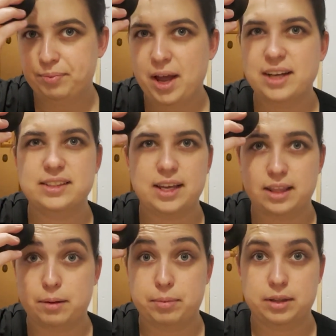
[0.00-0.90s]
I say that,
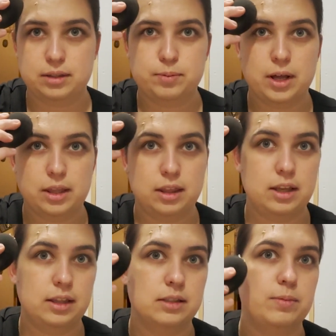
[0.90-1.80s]
but it's probably the thing
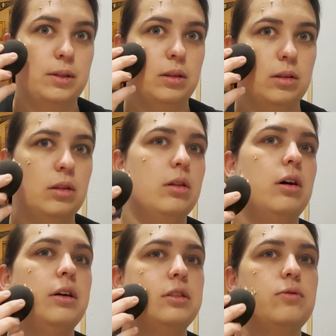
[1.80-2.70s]
that's been the
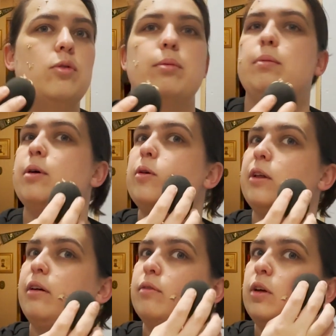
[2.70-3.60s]
hardest for me my whole
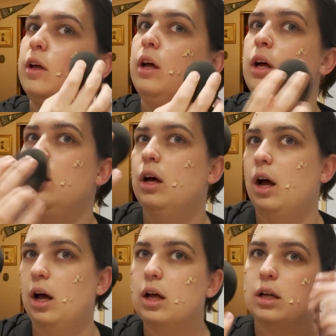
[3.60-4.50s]
life.
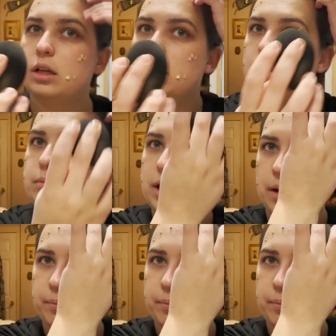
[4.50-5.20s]
Um, yeah.